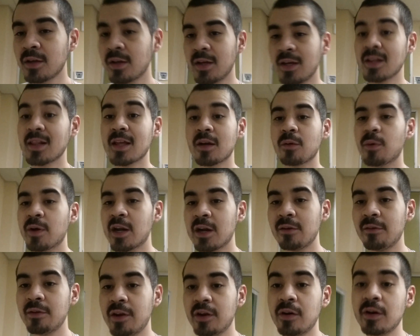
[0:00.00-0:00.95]
it's like
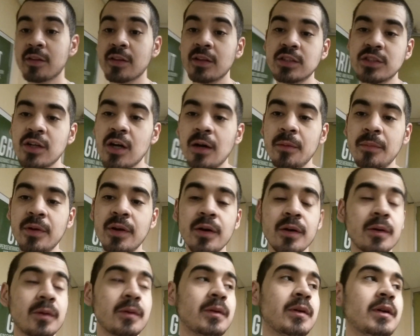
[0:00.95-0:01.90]
whatever, you know, it's a job, you
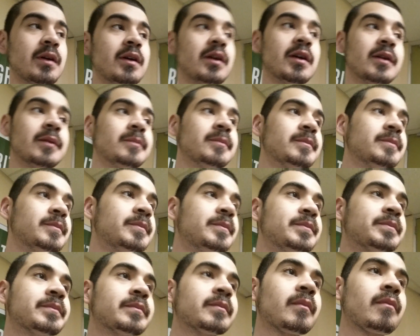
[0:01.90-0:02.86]
know, um,
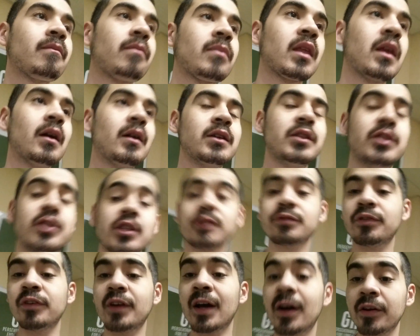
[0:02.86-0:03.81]
just
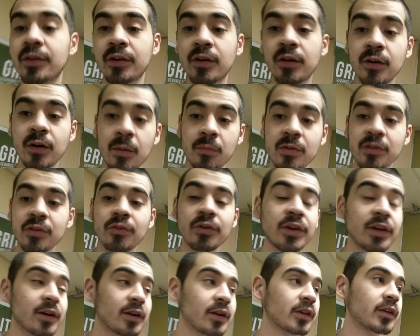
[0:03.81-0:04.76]
for now, you know, I'm still
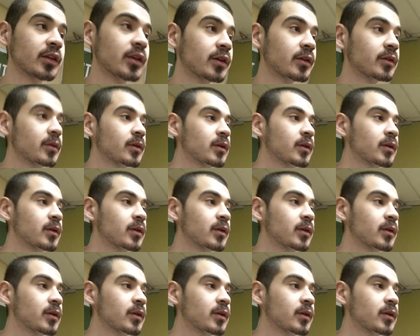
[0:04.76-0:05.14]
young, you know,